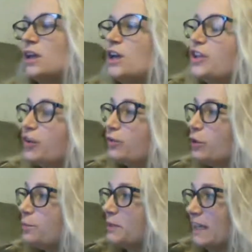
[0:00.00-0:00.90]
The
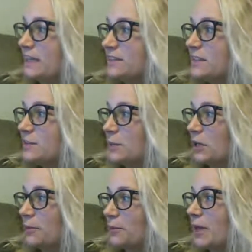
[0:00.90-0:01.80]
group plans the
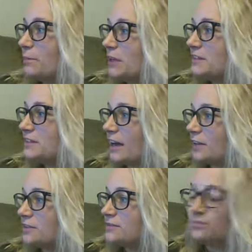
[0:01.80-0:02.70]
experiment at Pete's
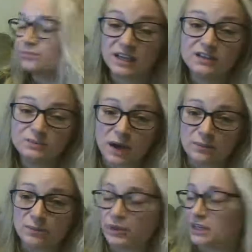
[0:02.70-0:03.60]
house. His
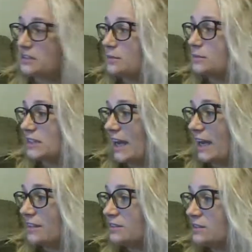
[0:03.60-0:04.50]
mom brings them
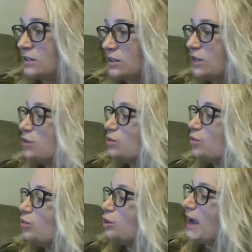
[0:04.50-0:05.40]
snacks.
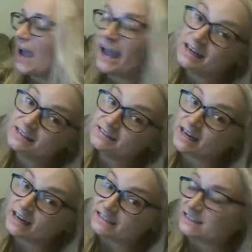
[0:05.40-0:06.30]
Would any
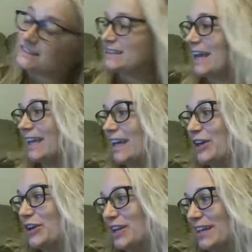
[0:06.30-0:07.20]
scientist like
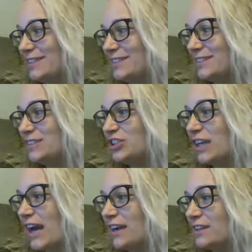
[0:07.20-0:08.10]
cookies? She
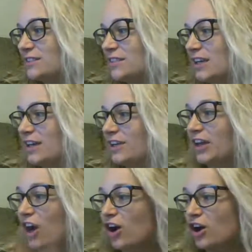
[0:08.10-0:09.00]
asked. They
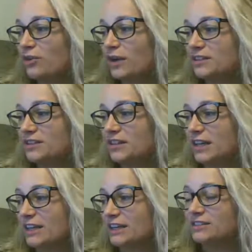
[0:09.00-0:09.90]
all raised their
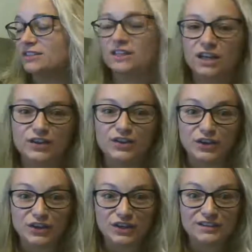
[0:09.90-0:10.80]
hand. The
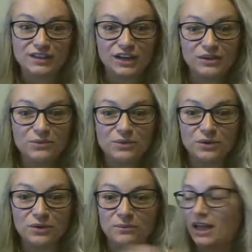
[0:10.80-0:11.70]
cookies are
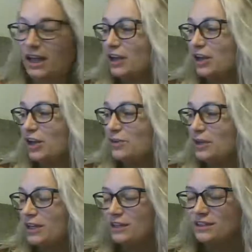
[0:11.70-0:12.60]
warm and gooey.